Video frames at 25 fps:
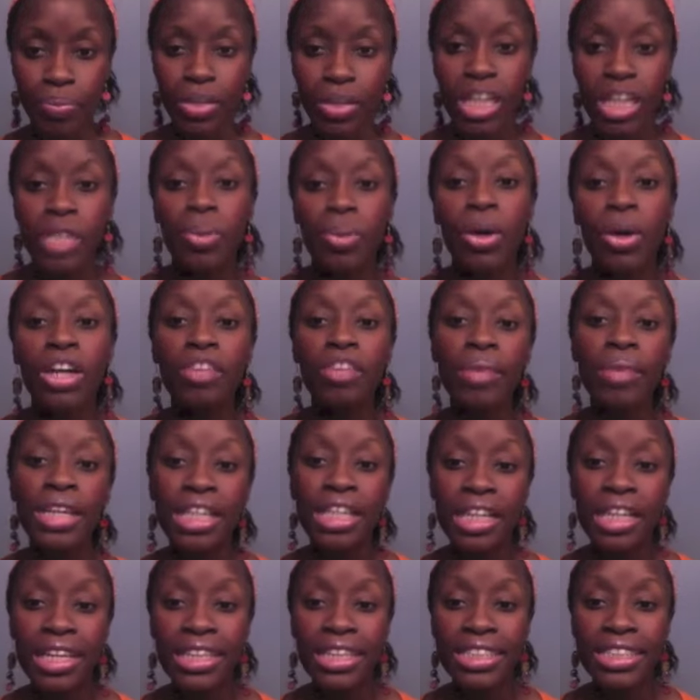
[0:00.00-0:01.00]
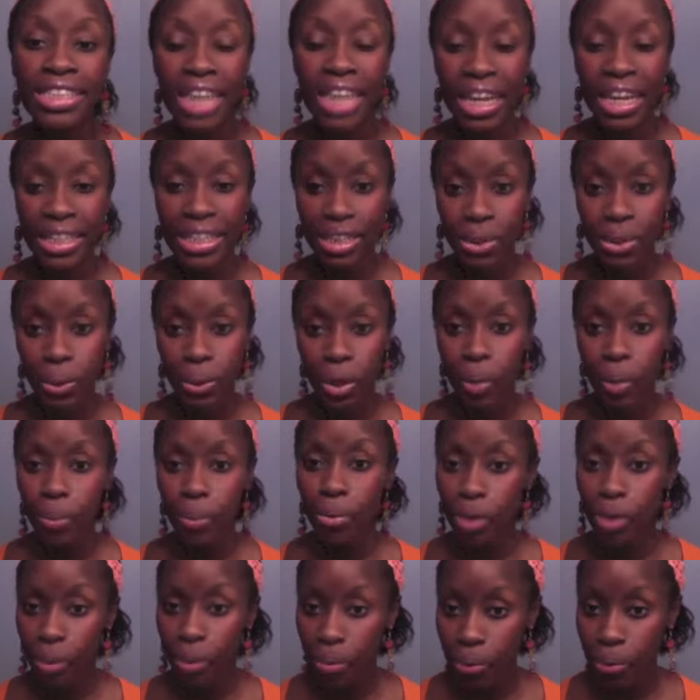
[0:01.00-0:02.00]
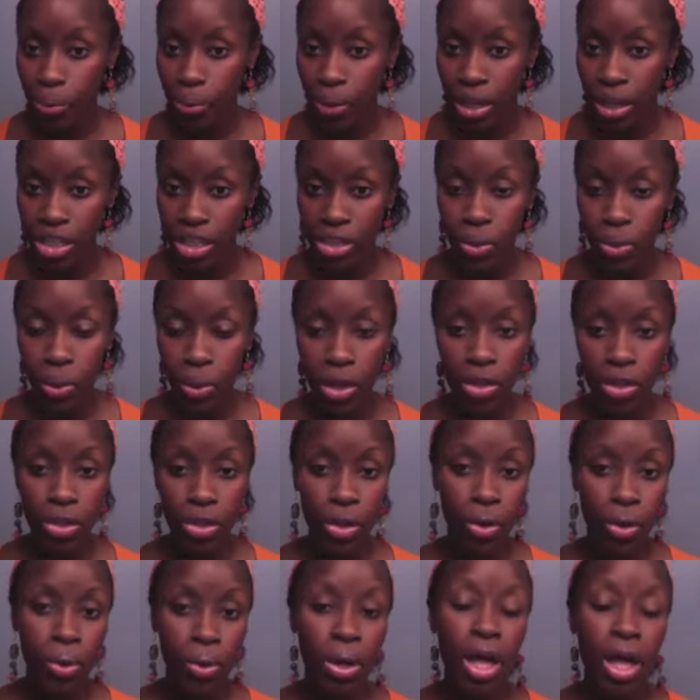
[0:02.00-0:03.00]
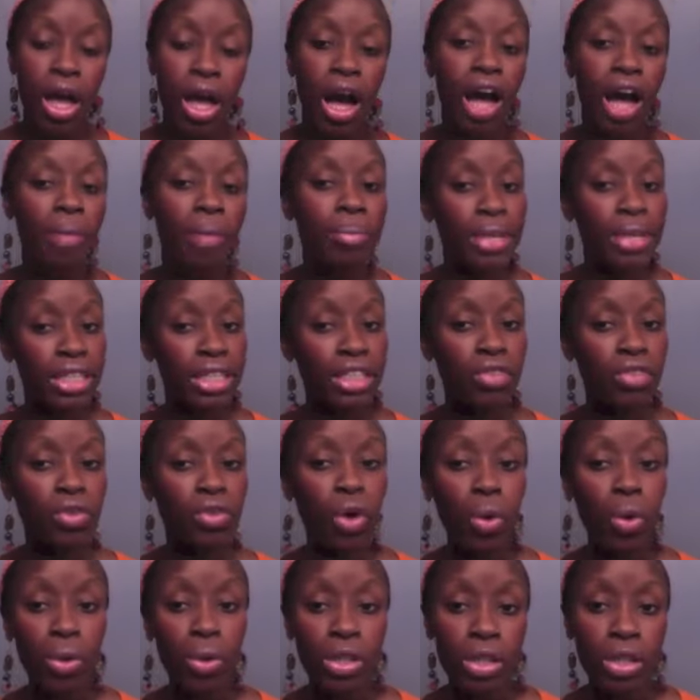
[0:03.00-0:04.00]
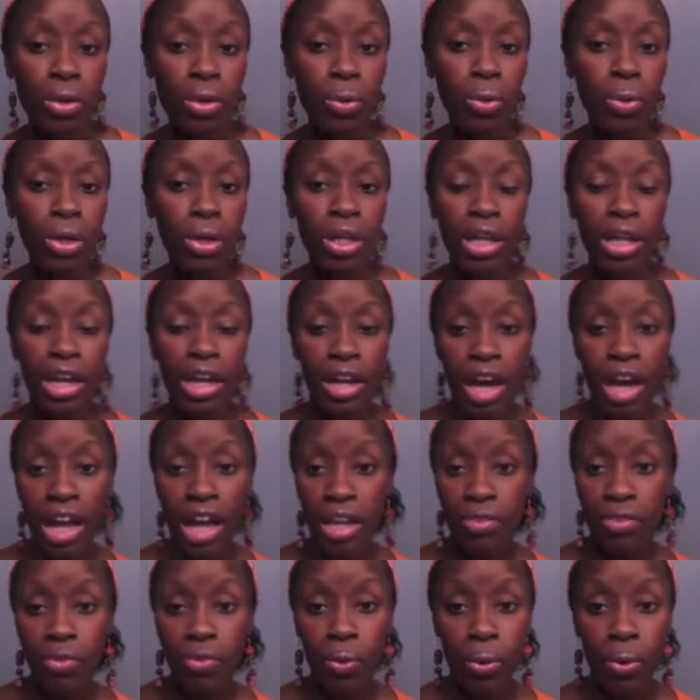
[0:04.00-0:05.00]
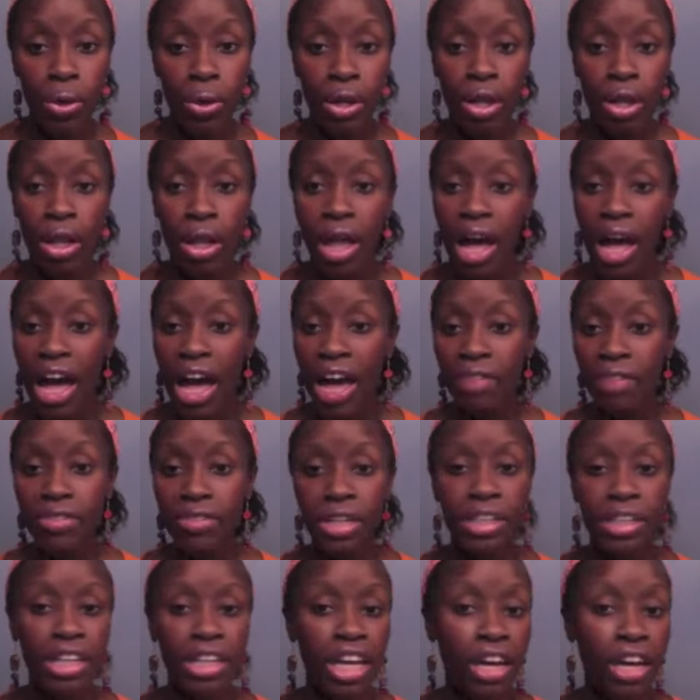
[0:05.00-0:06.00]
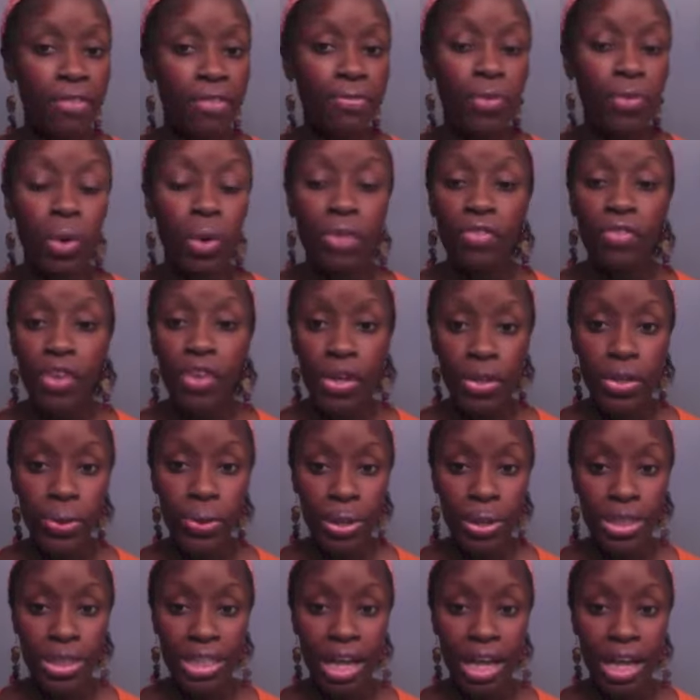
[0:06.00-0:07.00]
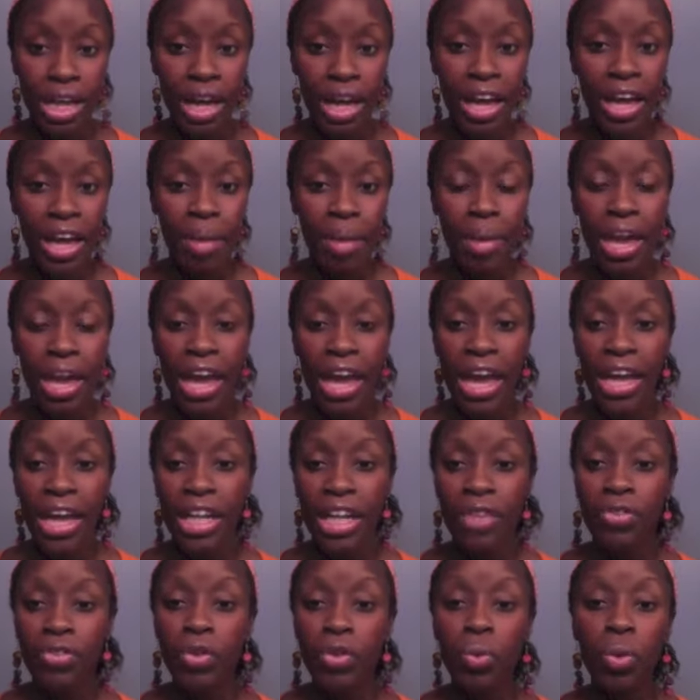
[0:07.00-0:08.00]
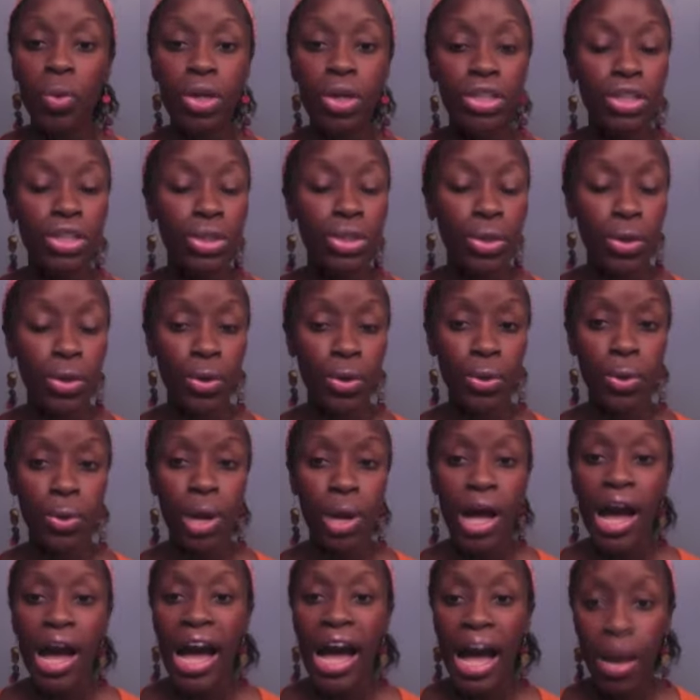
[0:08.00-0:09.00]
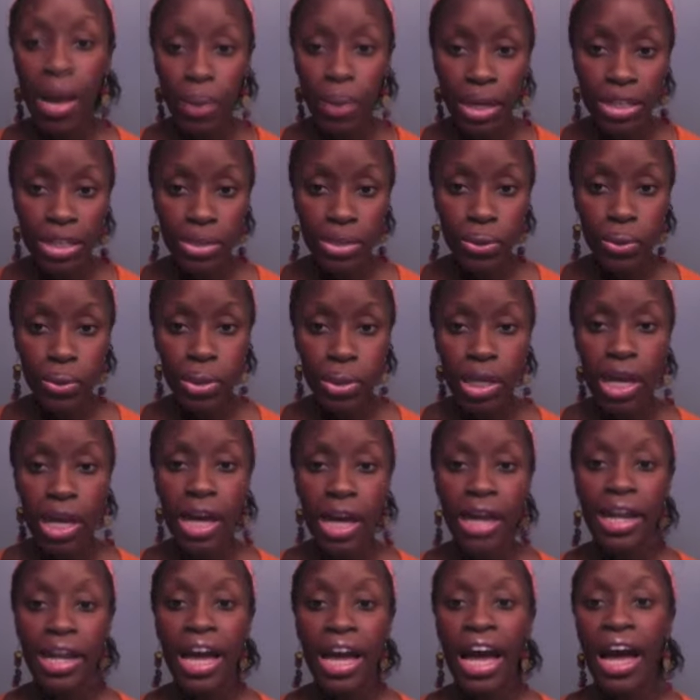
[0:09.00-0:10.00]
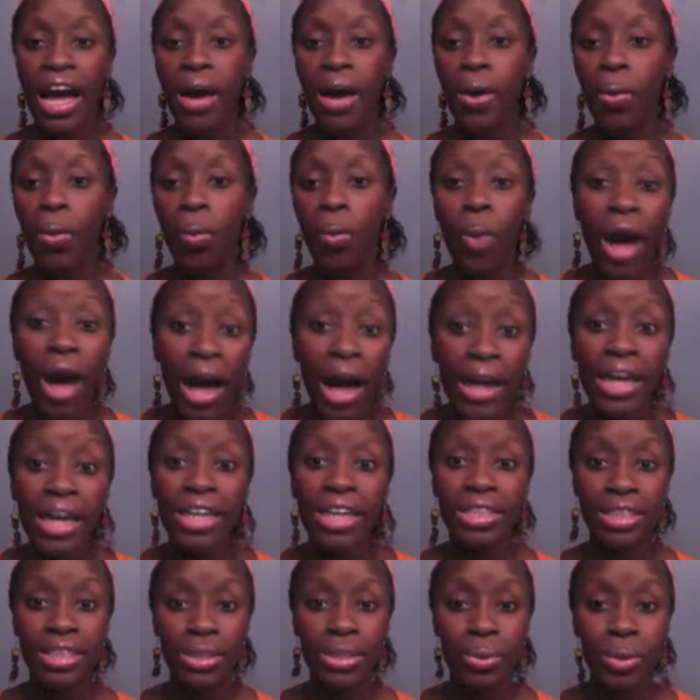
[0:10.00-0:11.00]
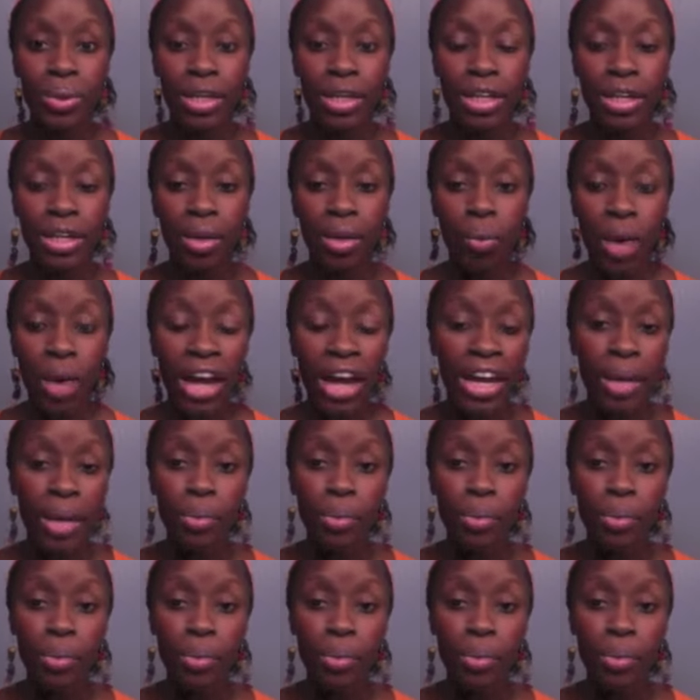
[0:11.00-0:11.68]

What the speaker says: As part of my cleanse, I do a pre-poo, as you all know, a mix of coconut oil and olive oil. I've done that for a very long time, and if you want to know how I do that, why I do it, why I